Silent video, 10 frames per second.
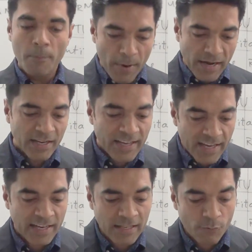But
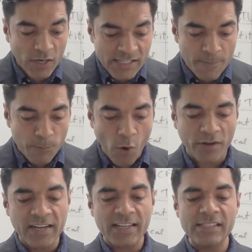herein what is
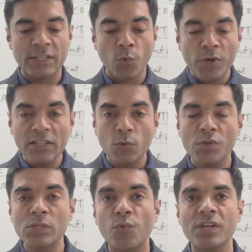important is doing
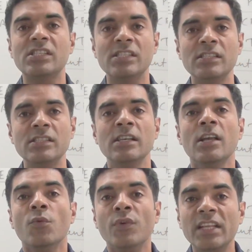those questions
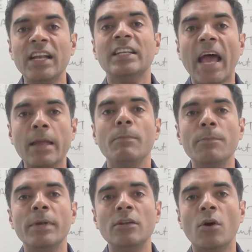within a time
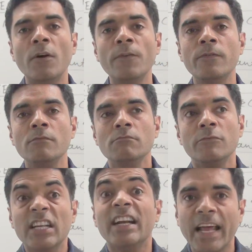limit.
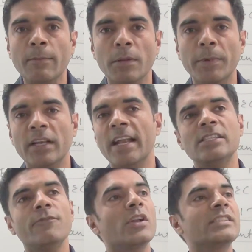
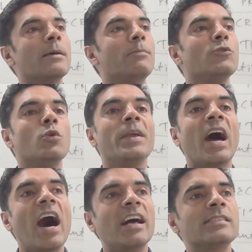Let's say for example you will be
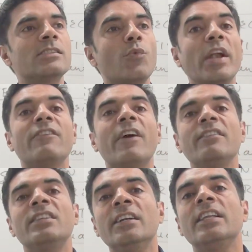asked
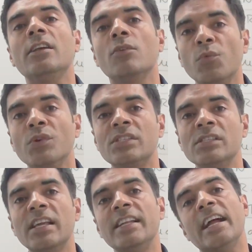25-30
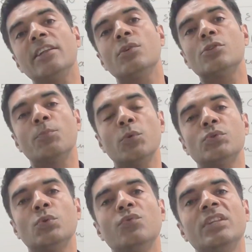questions and that you are
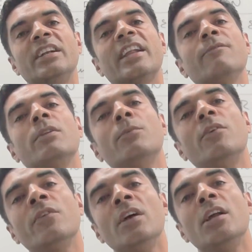supposed to do within a time frame
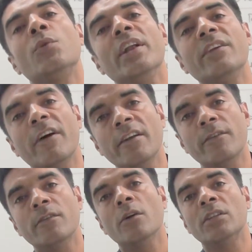of
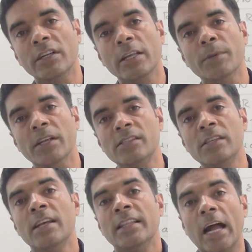25 or 30 minutes.
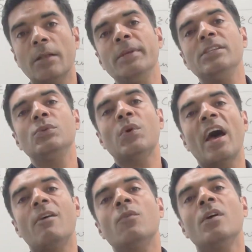That means you
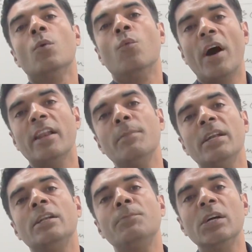have 1
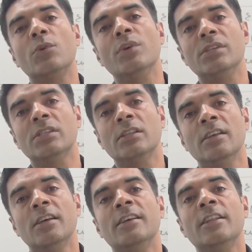minute per question.
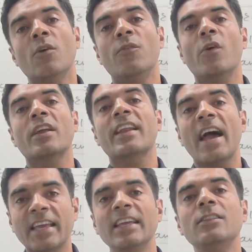Now for
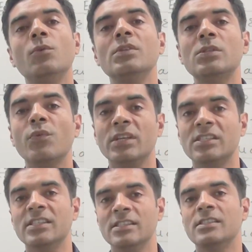cracking those
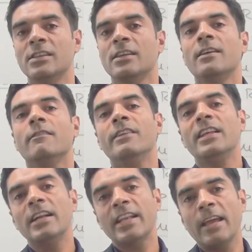questions
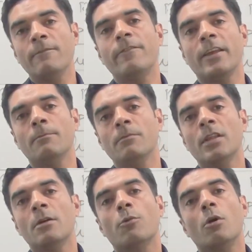within a time frame,
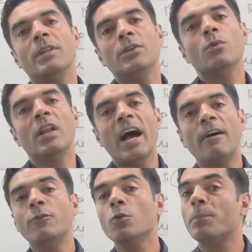probably you will
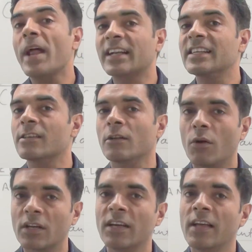have to practice a
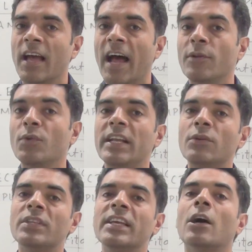lot and you need
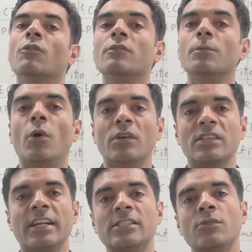to think out of the
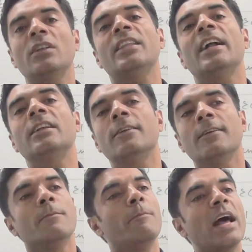box. It's not
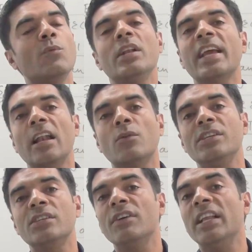that manual
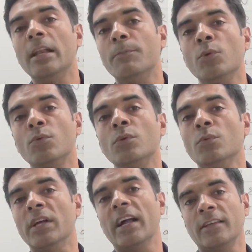calculation will help you to
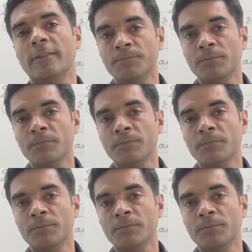do that,